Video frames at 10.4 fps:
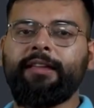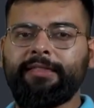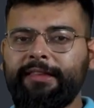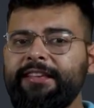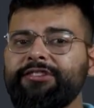
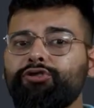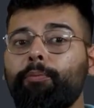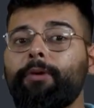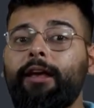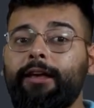These
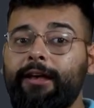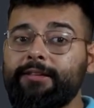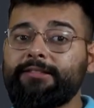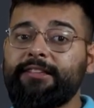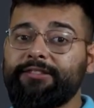top ten
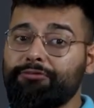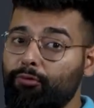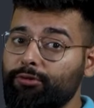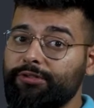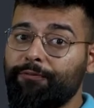data science
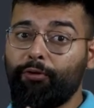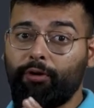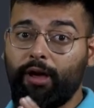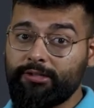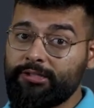roles
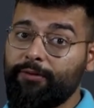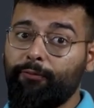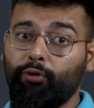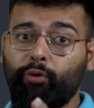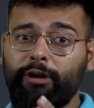forecasted
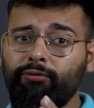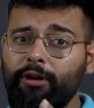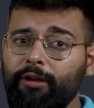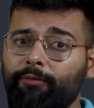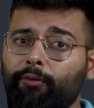for twenty
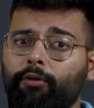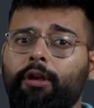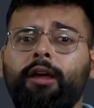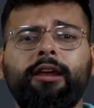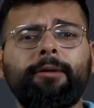twenty-four
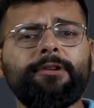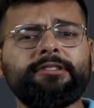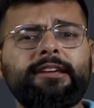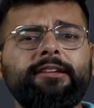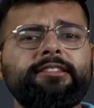
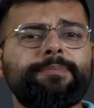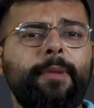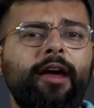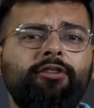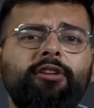represent a
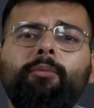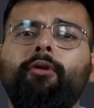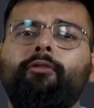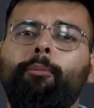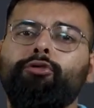spectrum
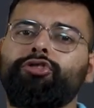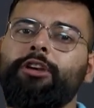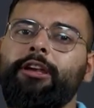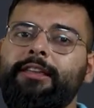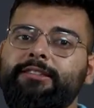of
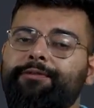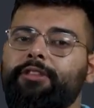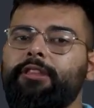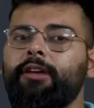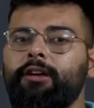opportunities
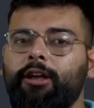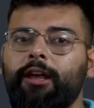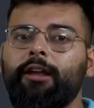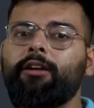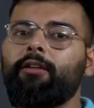within the
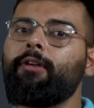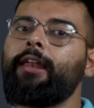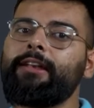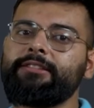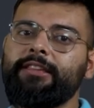
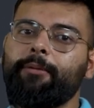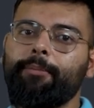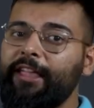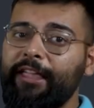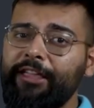data-driven landscape.
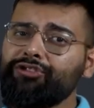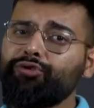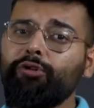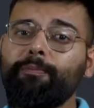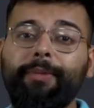Each
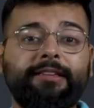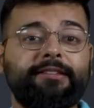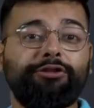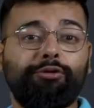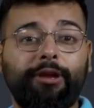role
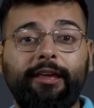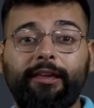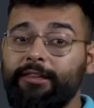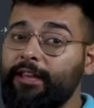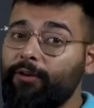plays a
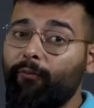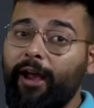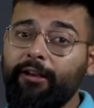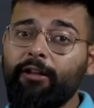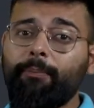unique yet
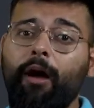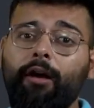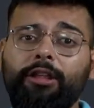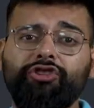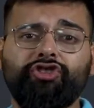vital
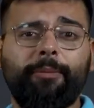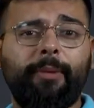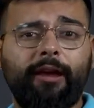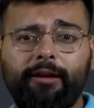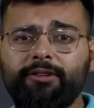part in
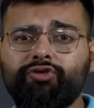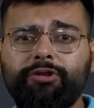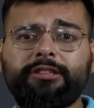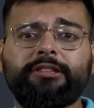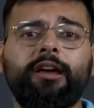shaping
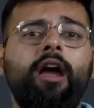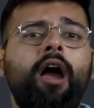industries,